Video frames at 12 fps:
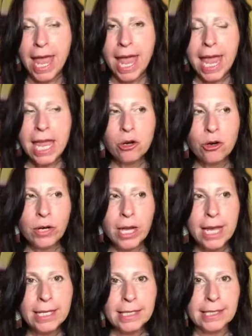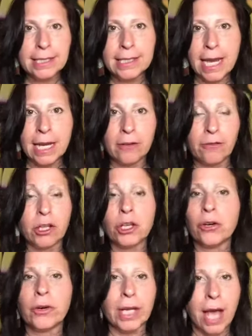It creates a state of
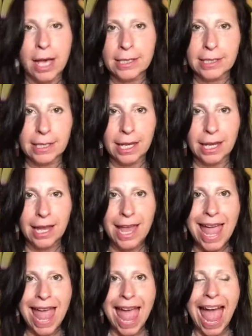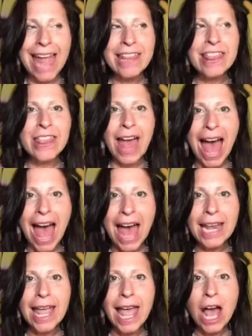curiosity, and
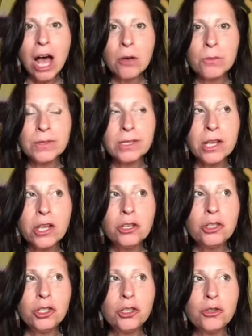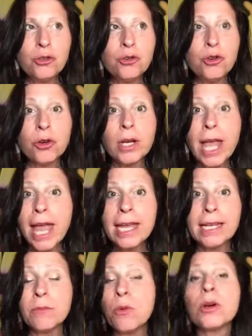that helps to
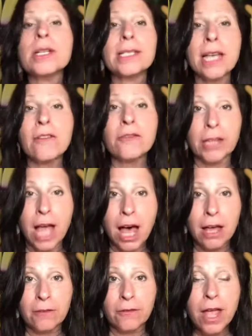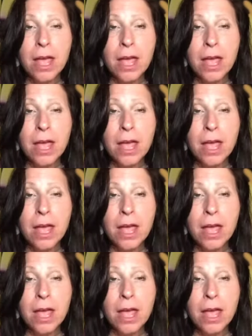create more self love.